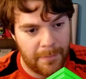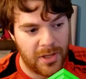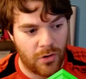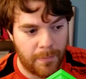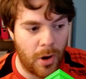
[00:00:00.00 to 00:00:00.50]

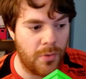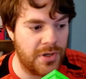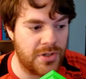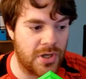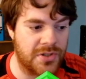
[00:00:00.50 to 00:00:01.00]
but your
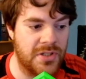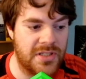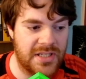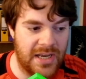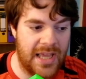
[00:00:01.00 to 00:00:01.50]
opponent doesn't
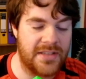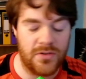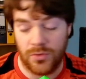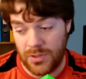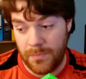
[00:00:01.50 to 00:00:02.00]
select,
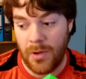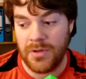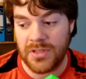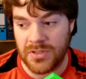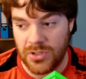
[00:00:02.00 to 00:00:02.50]
or the
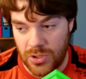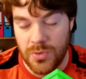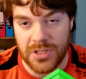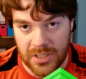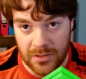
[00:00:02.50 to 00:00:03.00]
opponent doesn't
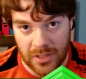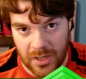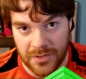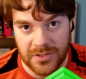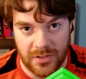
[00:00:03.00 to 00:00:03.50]
choose a
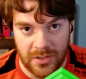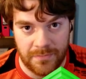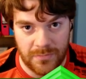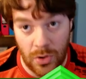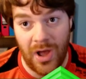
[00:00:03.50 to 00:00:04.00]
card to
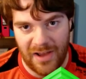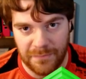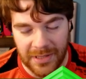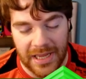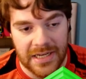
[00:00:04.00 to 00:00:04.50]
not have
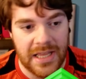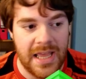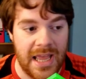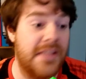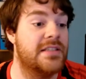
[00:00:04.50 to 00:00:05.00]
played
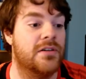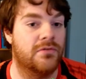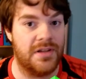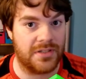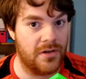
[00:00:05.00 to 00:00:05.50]
until
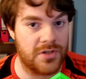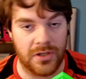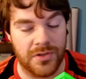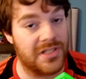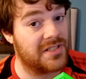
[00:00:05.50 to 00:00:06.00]
resolution,
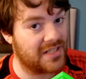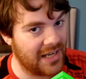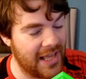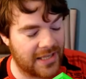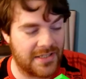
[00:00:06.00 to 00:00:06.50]
because it's
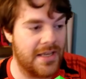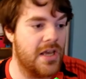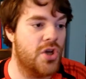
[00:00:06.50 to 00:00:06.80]
select.